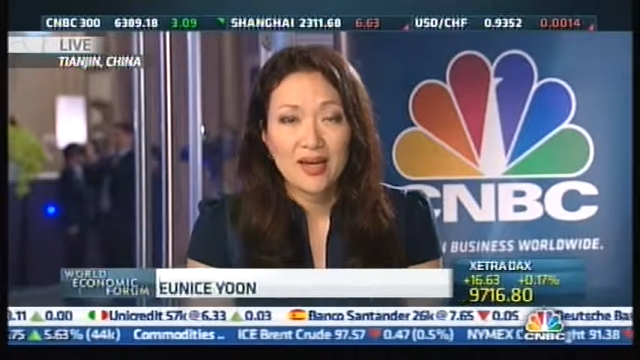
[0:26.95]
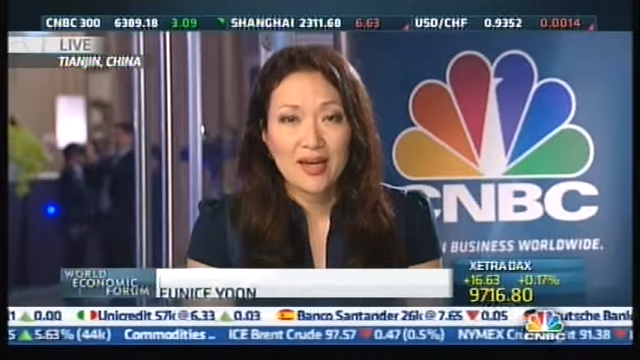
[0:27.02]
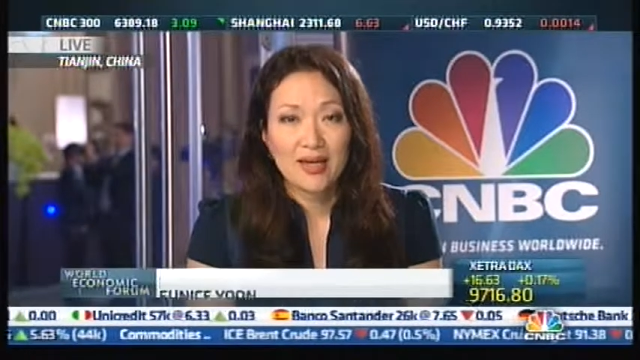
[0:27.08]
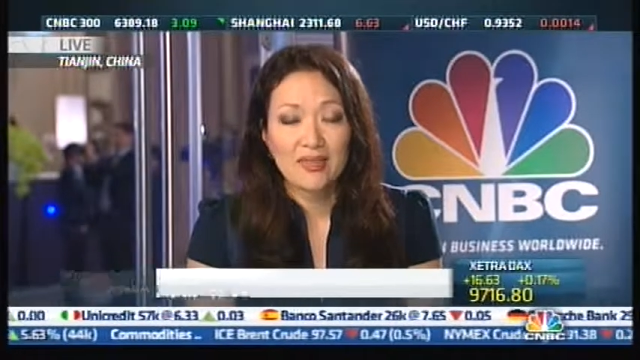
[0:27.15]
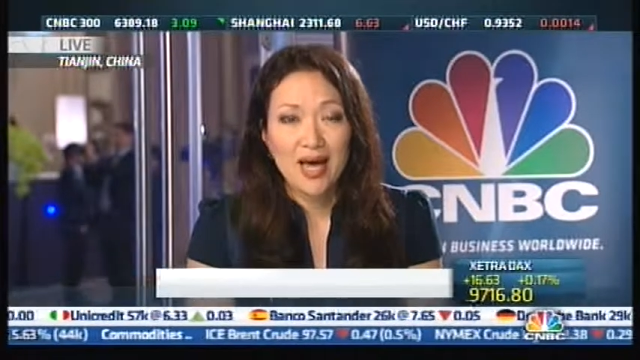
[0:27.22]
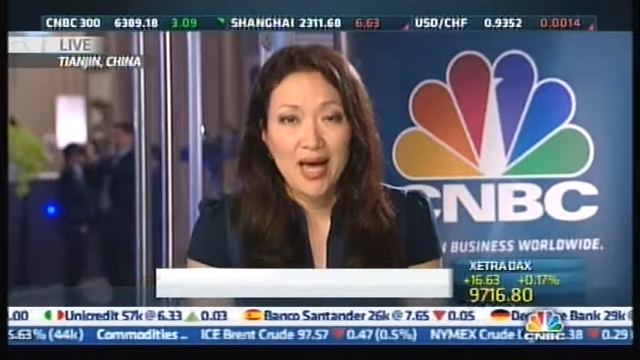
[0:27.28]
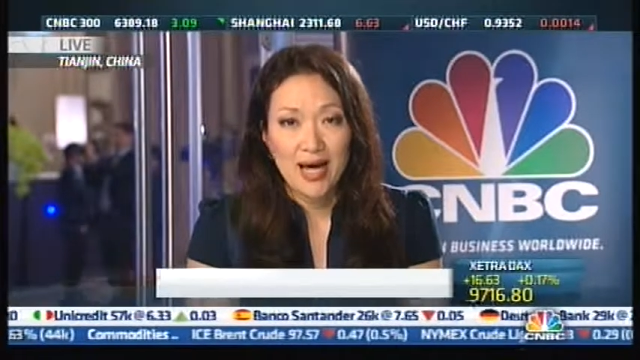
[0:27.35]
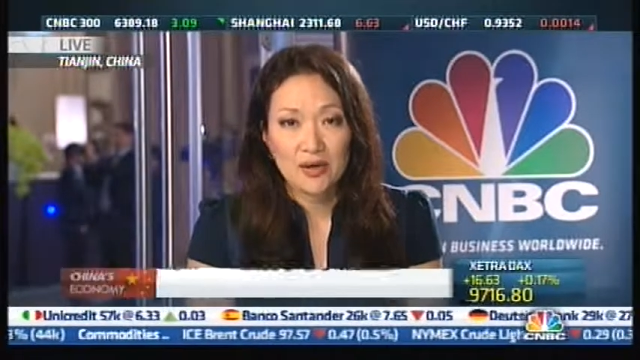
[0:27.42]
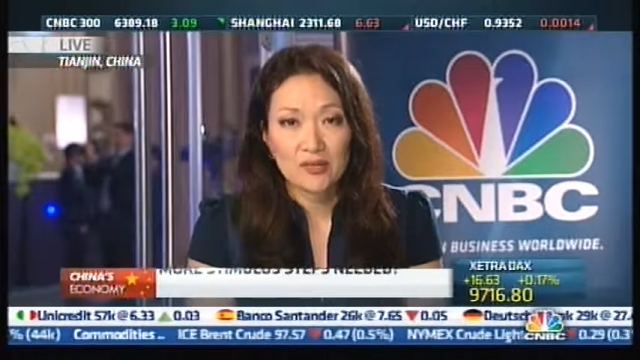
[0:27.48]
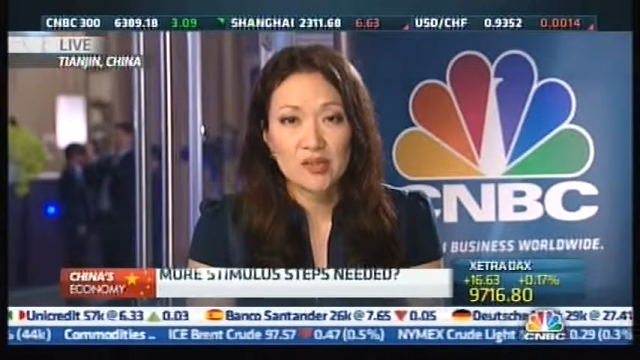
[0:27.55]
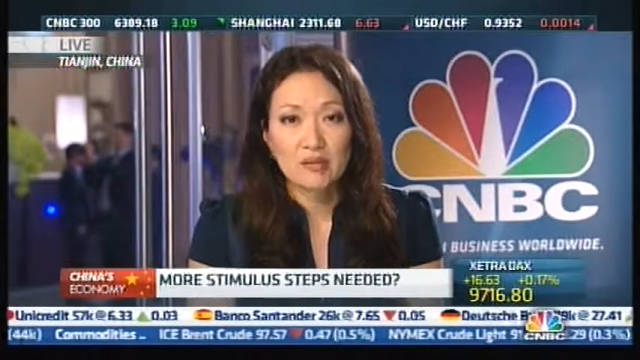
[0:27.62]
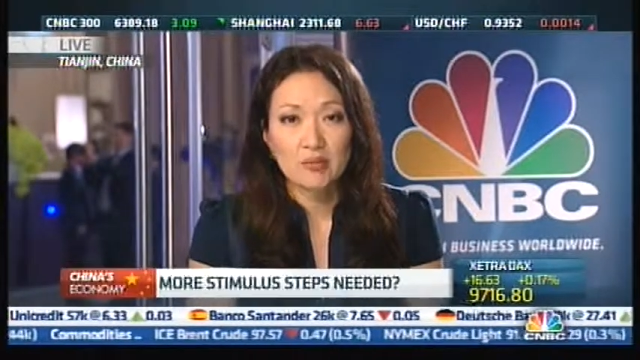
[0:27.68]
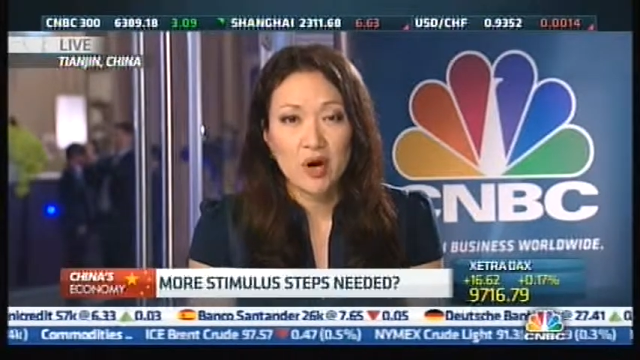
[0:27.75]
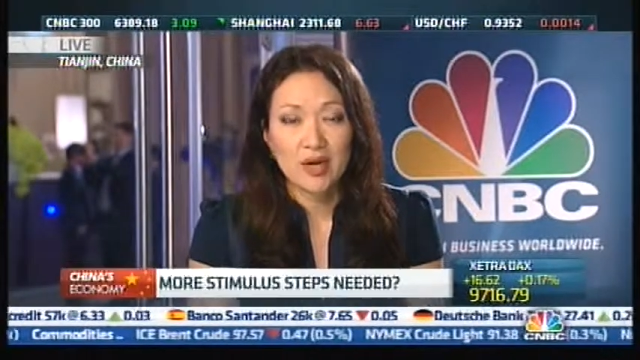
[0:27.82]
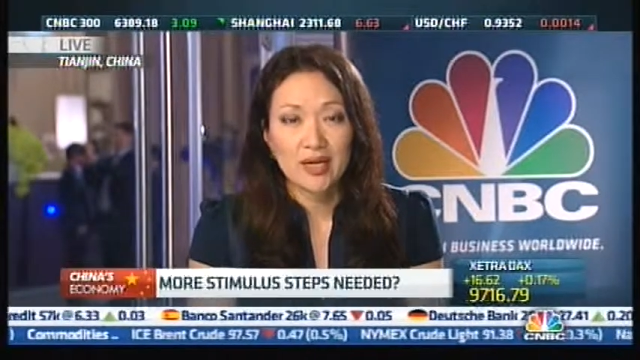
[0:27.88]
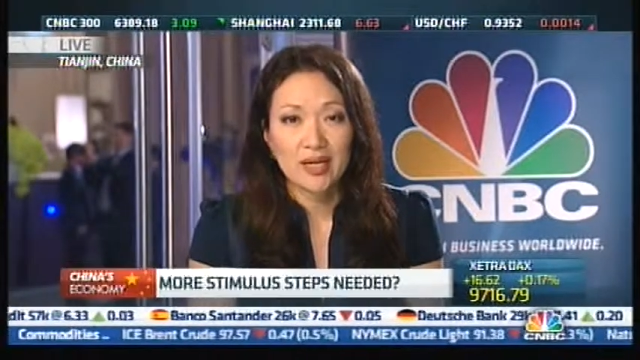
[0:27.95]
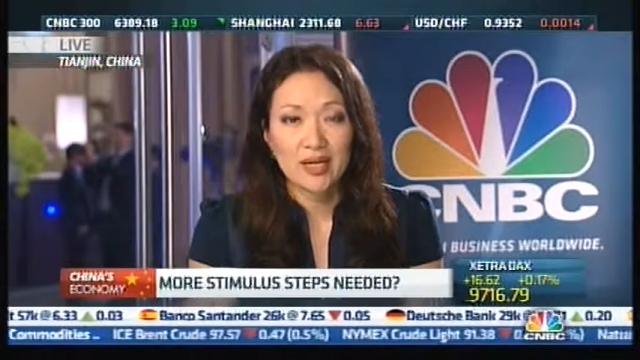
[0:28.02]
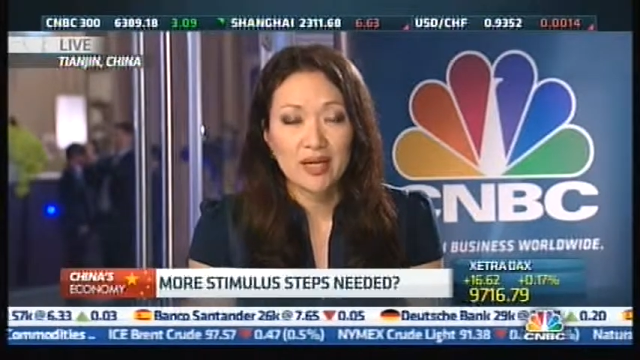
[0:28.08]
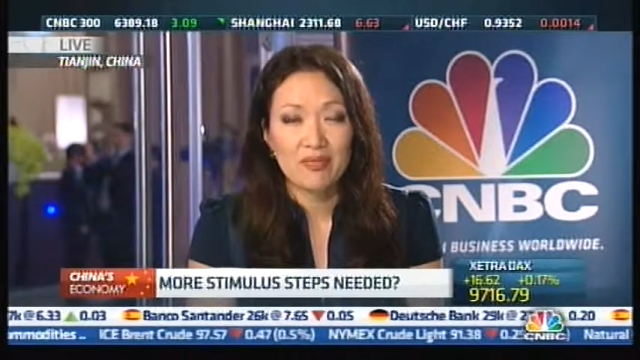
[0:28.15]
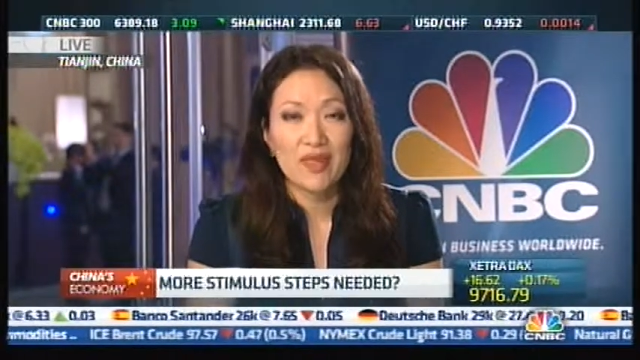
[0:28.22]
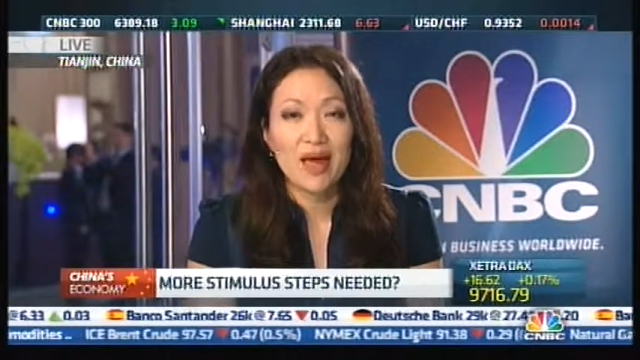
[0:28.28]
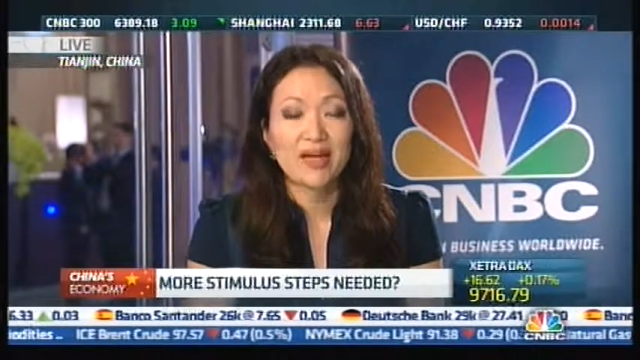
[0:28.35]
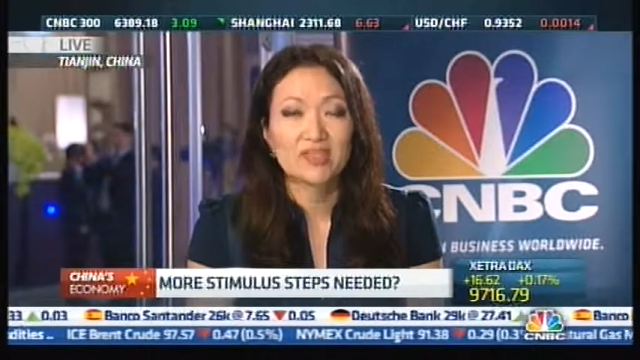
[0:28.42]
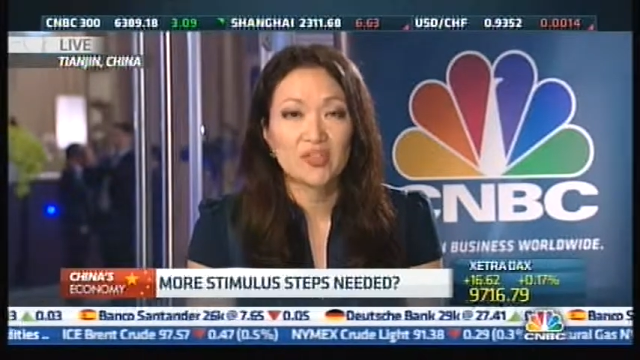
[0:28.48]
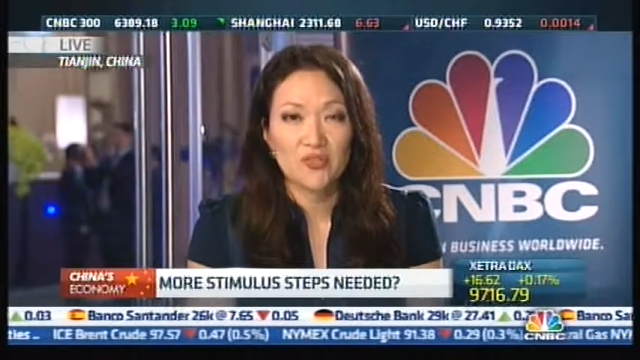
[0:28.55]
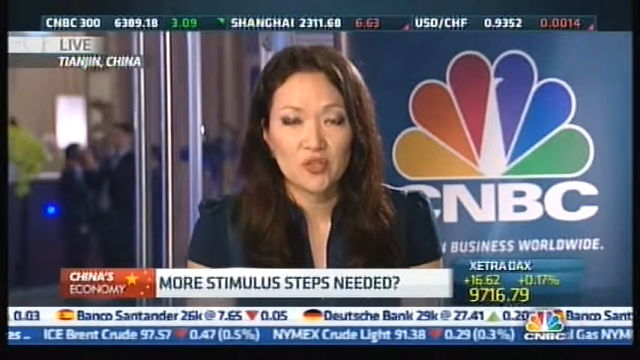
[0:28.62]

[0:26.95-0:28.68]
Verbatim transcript: in the housing market, and that's